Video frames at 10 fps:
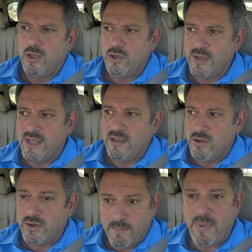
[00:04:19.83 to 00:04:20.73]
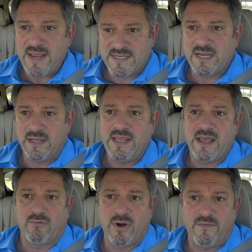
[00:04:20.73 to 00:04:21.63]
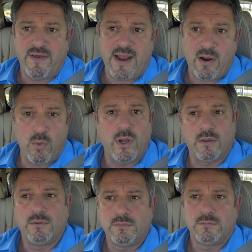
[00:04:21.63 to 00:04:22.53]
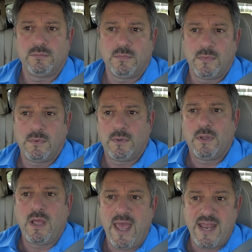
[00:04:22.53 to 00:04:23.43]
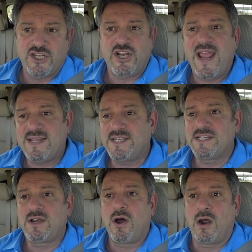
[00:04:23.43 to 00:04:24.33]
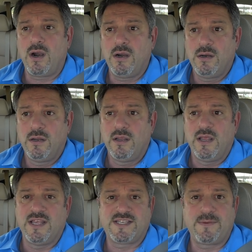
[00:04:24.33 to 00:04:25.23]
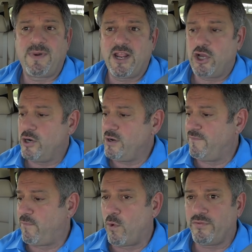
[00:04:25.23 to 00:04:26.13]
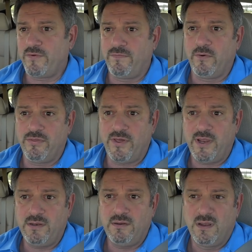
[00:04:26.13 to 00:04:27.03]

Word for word: you can you can basically get rid of it at will. And chances are, if somebody couldn't afford the full thing,